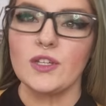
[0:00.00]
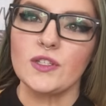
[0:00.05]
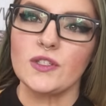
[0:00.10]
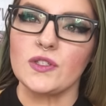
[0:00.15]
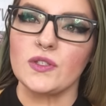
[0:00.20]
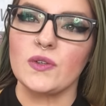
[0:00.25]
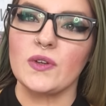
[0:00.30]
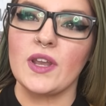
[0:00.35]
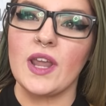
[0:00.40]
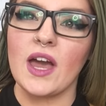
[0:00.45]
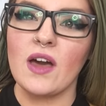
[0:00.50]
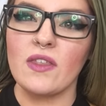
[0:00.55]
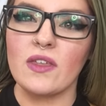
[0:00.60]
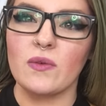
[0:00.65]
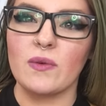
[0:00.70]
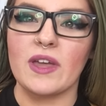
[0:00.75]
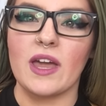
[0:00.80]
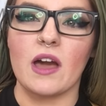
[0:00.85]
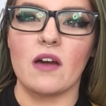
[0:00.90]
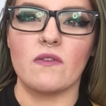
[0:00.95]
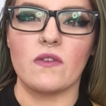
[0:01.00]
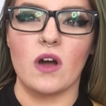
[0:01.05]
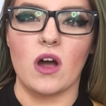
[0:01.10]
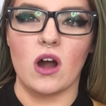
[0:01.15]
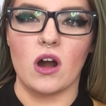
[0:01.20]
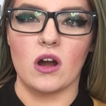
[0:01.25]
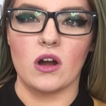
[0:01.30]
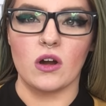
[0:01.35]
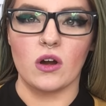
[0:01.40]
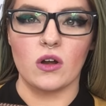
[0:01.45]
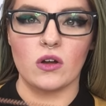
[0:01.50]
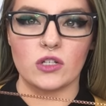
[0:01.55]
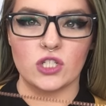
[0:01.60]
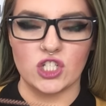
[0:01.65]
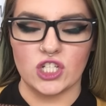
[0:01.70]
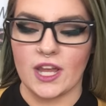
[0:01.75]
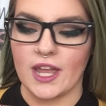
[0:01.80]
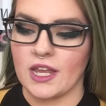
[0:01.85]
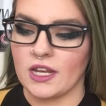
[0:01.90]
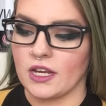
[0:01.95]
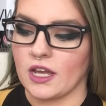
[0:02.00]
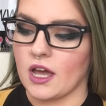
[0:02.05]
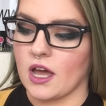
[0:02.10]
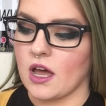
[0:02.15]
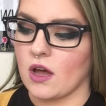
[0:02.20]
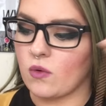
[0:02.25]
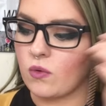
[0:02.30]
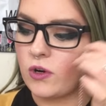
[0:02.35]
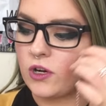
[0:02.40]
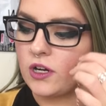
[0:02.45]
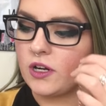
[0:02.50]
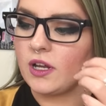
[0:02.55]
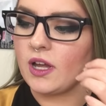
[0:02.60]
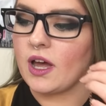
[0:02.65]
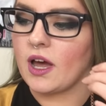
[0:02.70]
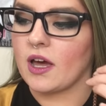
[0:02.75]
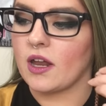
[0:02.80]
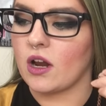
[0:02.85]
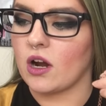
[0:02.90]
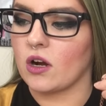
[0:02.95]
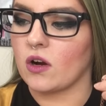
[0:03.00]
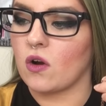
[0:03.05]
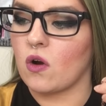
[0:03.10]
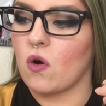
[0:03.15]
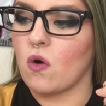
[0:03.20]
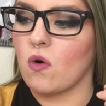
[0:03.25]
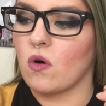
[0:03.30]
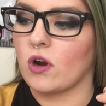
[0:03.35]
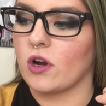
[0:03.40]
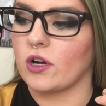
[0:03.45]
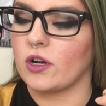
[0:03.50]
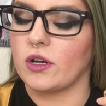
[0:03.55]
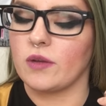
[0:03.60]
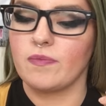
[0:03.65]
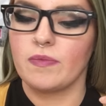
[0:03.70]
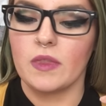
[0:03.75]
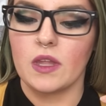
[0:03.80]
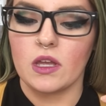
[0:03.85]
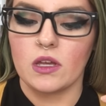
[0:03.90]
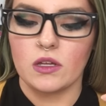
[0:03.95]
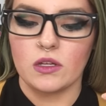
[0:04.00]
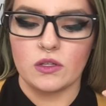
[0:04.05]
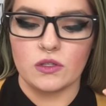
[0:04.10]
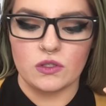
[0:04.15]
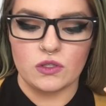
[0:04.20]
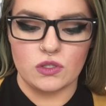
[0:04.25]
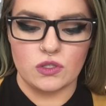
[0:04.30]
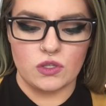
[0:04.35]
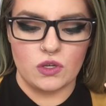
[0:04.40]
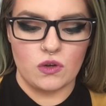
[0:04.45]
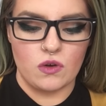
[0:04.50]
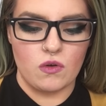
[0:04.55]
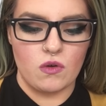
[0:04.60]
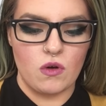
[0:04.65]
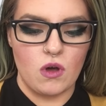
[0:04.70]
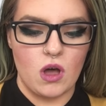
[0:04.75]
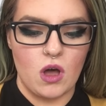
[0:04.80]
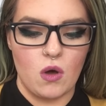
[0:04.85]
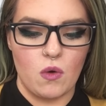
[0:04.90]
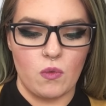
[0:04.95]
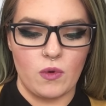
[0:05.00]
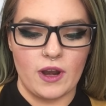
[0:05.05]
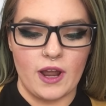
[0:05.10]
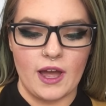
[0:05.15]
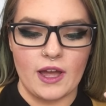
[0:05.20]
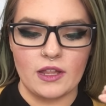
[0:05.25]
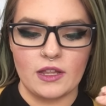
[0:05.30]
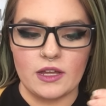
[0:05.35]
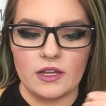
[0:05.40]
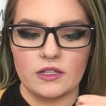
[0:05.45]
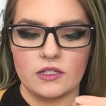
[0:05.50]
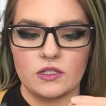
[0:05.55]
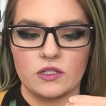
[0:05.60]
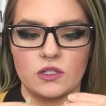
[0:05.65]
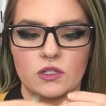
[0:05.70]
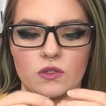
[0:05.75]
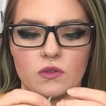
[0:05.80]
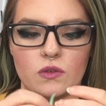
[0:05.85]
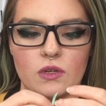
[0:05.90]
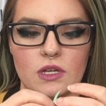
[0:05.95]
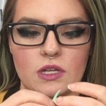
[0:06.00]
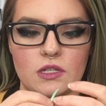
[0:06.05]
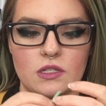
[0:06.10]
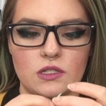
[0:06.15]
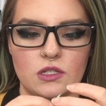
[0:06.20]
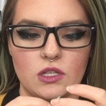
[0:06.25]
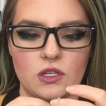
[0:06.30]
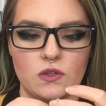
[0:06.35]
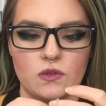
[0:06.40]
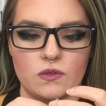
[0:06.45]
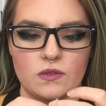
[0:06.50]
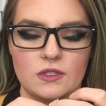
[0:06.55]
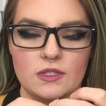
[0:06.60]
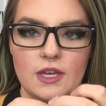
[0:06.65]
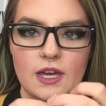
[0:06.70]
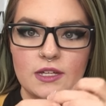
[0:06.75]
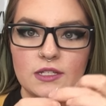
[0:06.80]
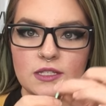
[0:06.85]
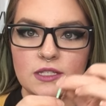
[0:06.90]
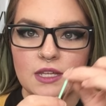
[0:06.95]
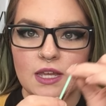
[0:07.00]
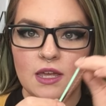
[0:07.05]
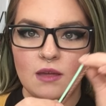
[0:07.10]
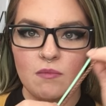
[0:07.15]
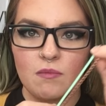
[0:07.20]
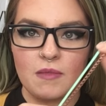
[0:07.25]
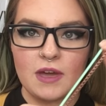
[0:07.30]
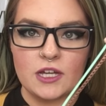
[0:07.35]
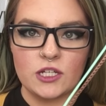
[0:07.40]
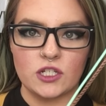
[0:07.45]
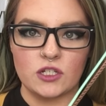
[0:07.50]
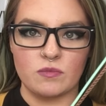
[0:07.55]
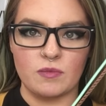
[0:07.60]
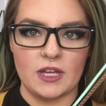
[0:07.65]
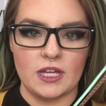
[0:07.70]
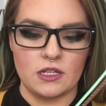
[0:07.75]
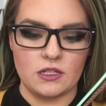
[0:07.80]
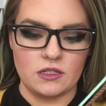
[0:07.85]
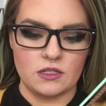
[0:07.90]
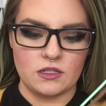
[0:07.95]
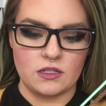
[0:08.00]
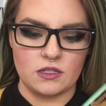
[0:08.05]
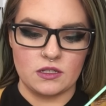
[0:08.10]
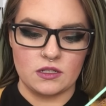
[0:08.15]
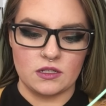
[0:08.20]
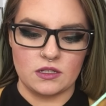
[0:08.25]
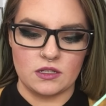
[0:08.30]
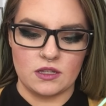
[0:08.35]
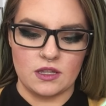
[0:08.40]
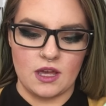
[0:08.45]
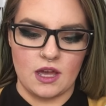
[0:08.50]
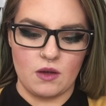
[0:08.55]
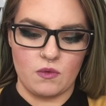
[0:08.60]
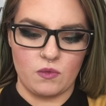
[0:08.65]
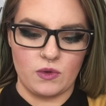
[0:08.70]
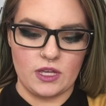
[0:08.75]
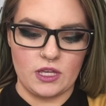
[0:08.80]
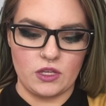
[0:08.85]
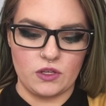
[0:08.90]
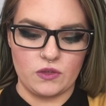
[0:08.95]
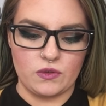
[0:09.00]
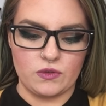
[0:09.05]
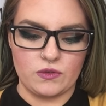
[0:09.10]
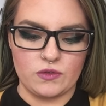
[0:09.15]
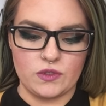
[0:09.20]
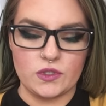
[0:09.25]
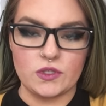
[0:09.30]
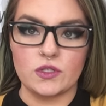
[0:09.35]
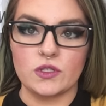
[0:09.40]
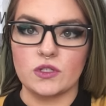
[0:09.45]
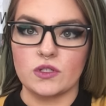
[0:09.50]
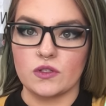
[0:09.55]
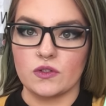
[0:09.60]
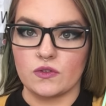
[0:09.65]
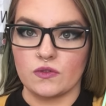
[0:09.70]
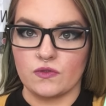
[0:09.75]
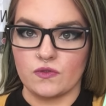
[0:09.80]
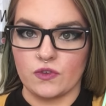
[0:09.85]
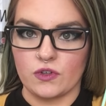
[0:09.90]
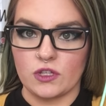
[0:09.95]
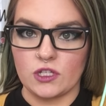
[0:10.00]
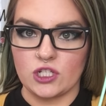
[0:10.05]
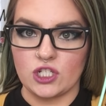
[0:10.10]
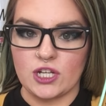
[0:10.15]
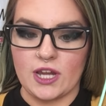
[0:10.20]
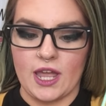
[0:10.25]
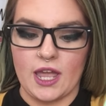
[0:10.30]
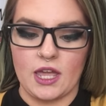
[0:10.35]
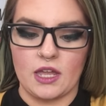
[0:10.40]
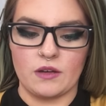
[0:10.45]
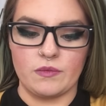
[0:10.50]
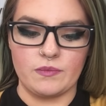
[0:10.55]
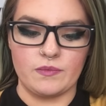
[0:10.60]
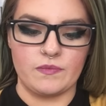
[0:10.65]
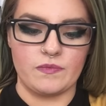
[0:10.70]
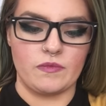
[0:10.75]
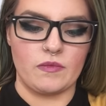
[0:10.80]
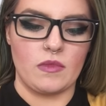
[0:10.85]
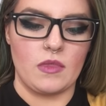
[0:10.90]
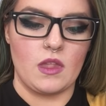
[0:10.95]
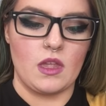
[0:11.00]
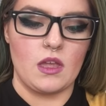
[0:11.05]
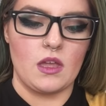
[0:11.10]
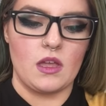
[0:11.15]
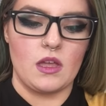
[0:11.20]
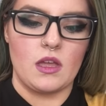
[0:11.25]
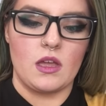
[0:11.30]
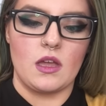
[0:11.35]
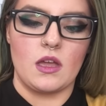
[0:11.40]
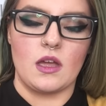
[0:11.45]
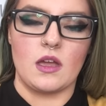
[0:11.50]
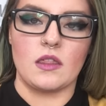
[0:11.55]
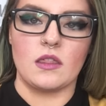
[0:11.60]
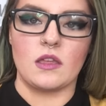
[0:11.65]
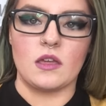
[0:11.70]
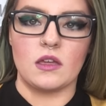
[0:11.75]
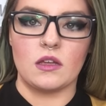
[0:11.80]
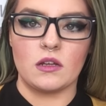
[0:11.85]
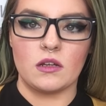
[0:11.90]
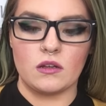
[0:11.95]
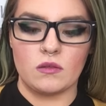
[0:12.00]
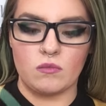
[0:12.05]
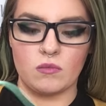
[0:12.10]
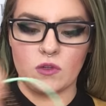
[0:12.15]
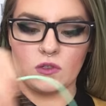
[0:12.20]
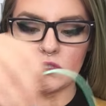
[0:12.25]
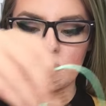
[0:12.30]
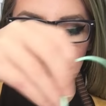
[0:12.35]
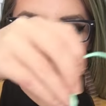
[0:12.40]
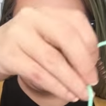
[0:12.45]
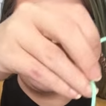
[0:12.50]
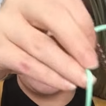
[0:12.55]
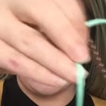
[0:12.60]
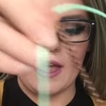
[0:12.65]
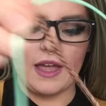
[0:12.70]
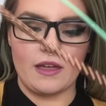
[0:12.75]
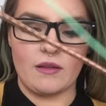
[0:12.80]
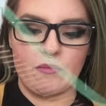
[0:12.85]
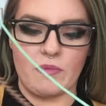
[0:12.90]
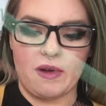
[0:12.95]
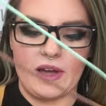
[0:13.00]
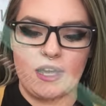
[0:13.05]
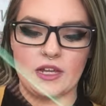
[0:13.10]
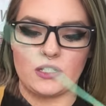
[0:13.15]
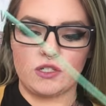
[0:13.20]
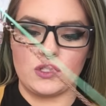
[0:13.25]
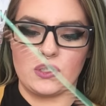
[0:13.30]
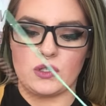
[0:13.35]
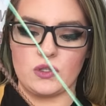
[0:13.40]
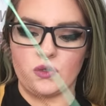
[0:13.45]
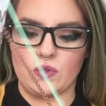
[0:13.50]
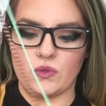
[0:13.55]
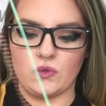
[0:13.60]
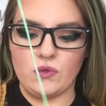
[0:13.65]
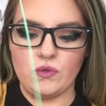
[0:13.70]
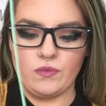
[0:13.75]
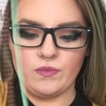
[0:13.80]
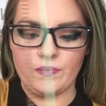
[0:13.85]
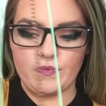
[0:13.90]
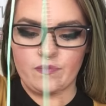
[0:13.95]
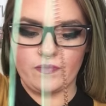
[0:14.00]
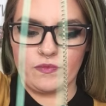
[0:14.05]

So now that we have our chain cut, we're going to cut our cord. So what I like to do is use that same measurement that we used for the chain and then multiply it by two